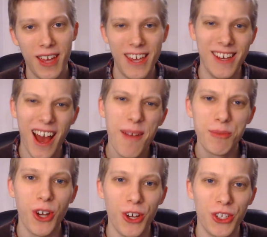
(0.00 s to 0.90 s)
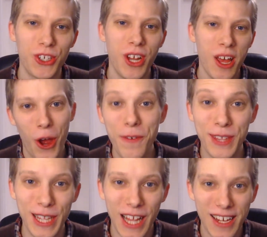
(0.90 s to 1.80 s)
Hey, I'm Josh. Over
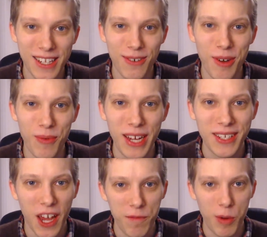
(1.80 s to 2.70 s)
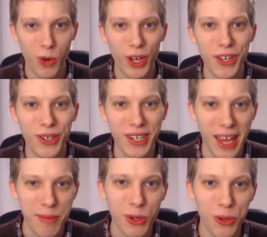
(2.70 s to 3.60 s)
the last 3 weeks, I've been working on a
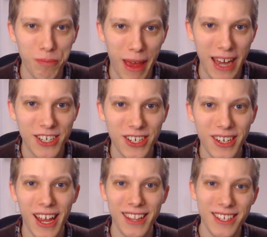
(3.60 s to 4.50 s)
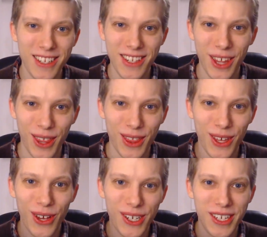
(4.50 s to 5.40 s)
game called Mansion, and this is the
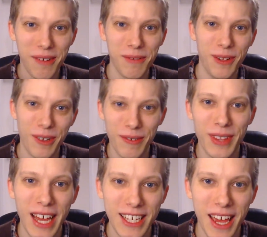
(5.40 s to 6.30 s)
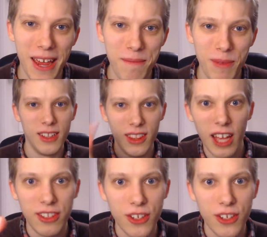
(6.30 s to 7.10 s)
third devlog for that game. Let's